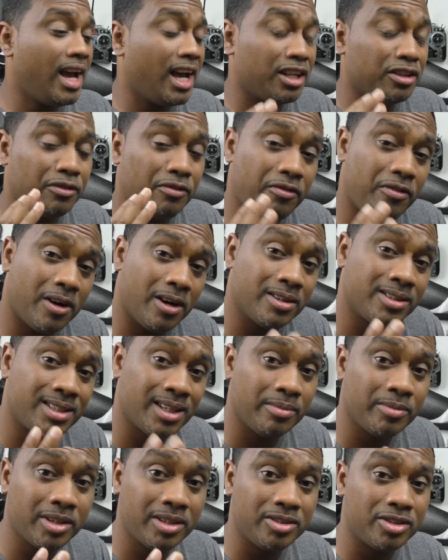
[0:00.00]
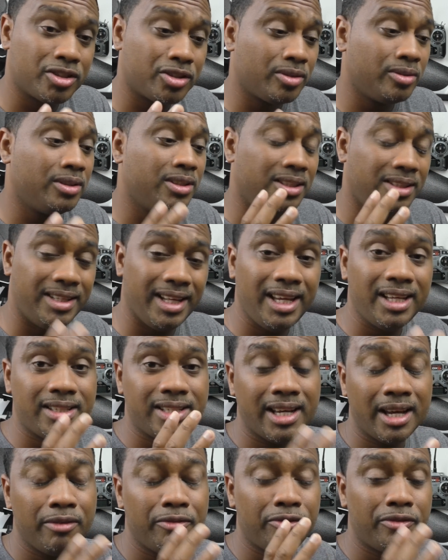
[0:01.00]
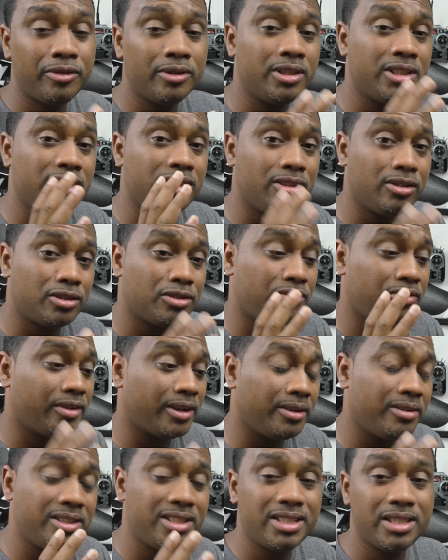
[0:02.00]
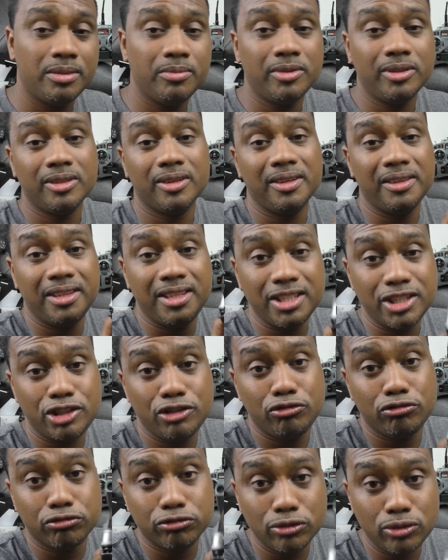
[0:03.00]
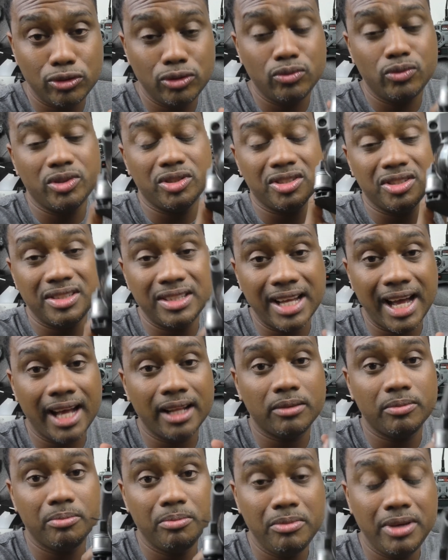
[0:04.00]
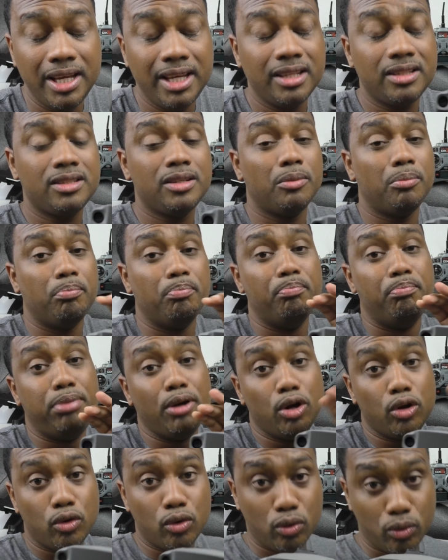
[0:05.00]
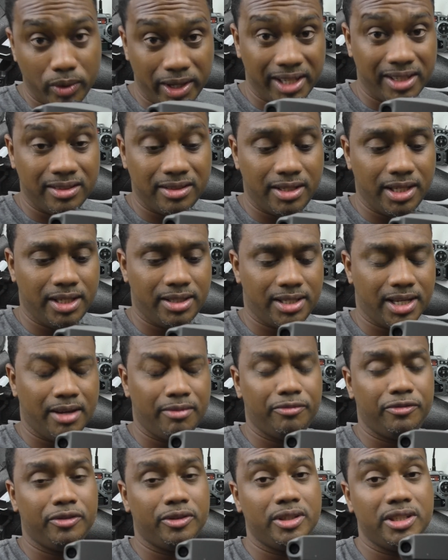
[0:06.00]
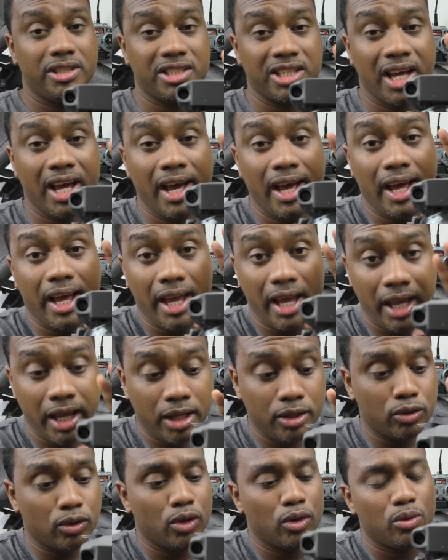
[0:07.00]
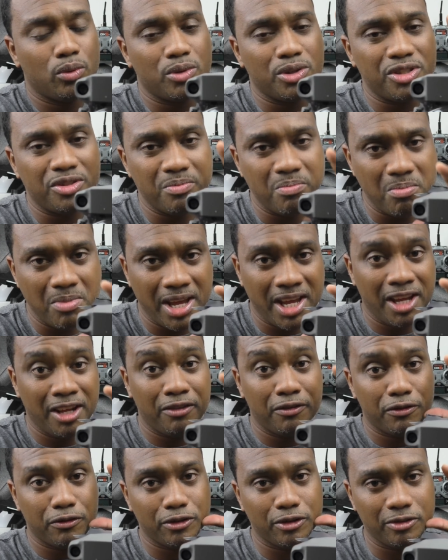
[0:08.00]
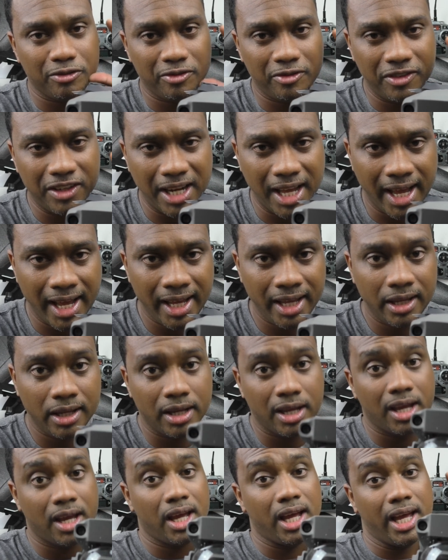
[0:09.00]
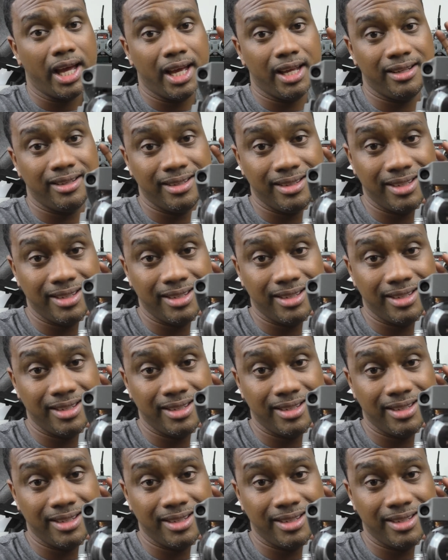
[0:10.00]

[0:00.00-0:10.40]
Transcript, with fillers: As far as I'm concerned, the daytime footage looks very similar and this drone was not made to blow away the daytime footage it was made for flying at